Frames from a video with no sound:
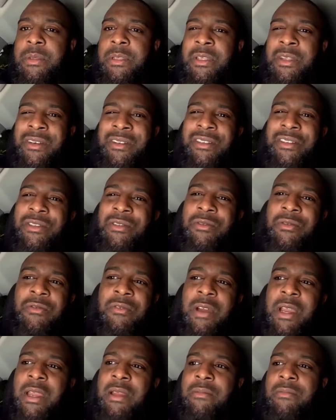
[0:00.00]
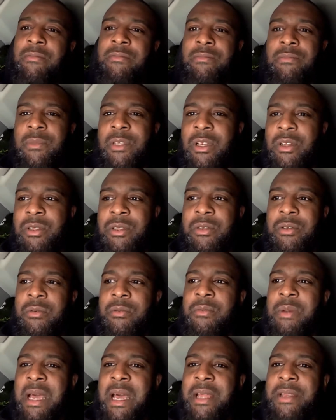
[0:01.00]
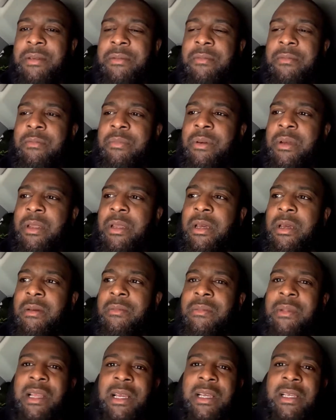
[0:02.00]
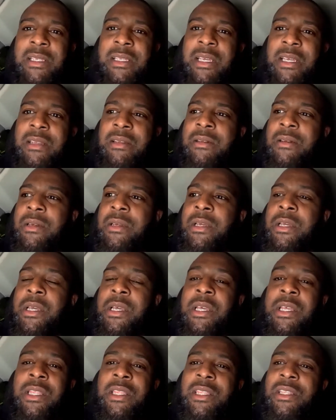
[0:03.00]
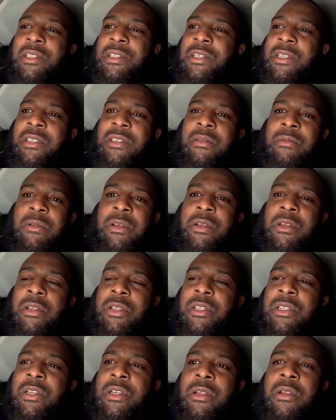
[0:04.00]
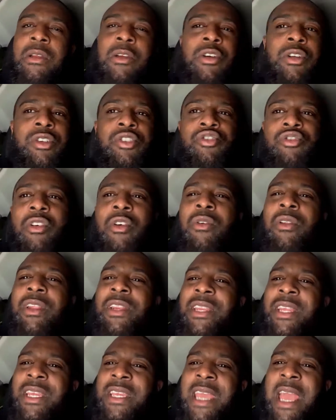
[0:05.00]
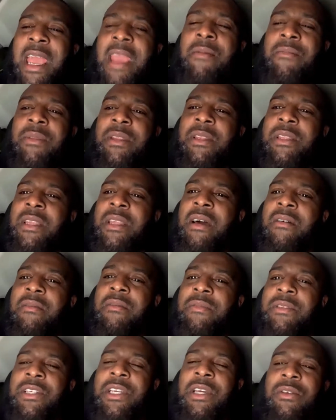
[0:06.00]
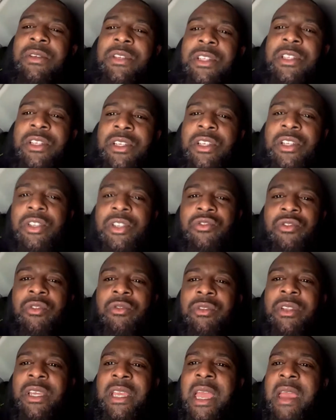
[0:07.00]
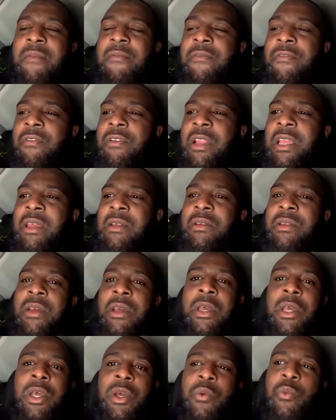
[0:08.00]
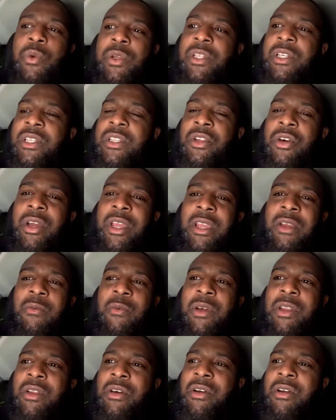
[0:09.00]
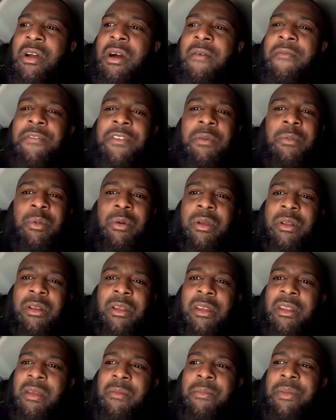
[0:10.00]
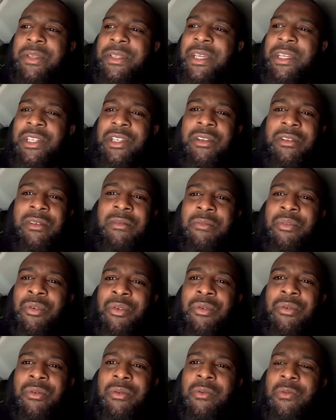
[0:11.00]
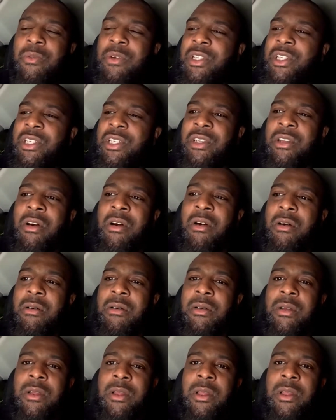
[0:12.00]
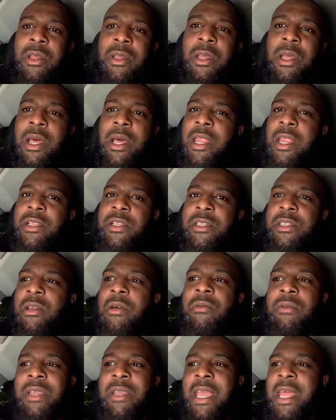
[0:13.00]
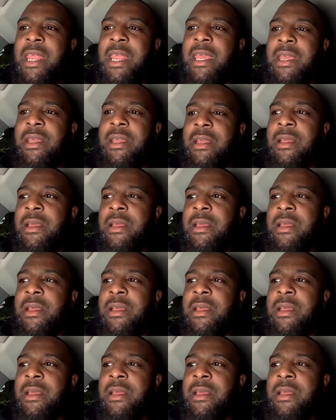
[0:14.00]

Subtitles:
Not too great, not too bad, but like I said, just controlling the game. Chelsea just controlled the game fully, and we're not comfortable in possession of the ball. We're just not. And I just don't get it.